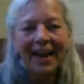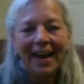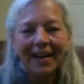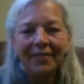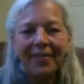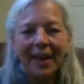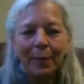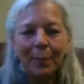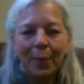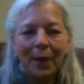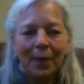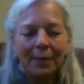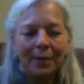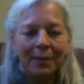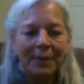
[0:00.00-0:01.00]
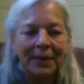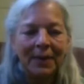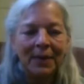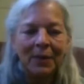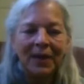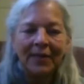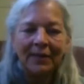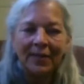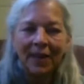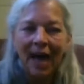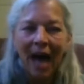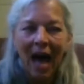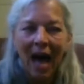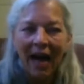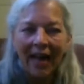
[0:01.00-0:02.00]
of have that problem here. We have
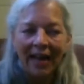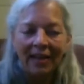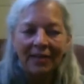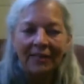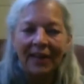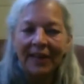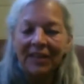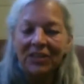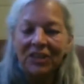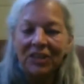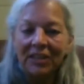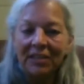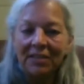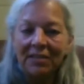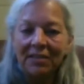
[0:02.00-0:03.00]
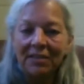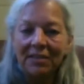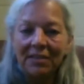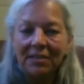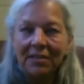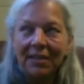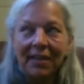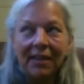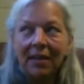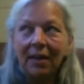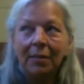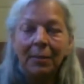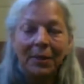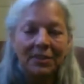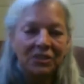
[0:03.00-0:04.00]
high elevation and
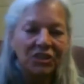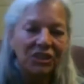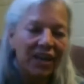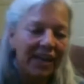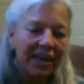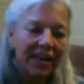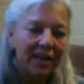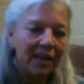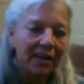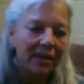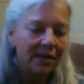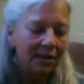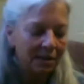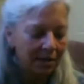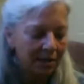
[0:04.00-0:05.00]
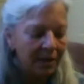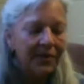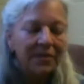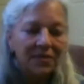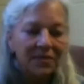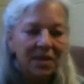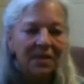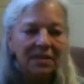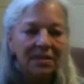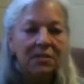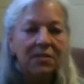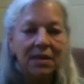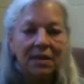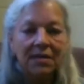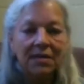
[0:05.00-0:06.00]
not much shade. The sun
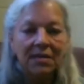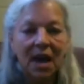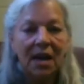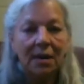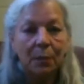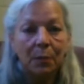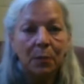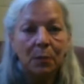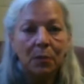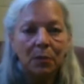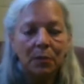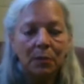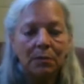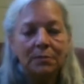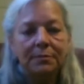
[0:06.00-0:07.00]
is kind of brutal.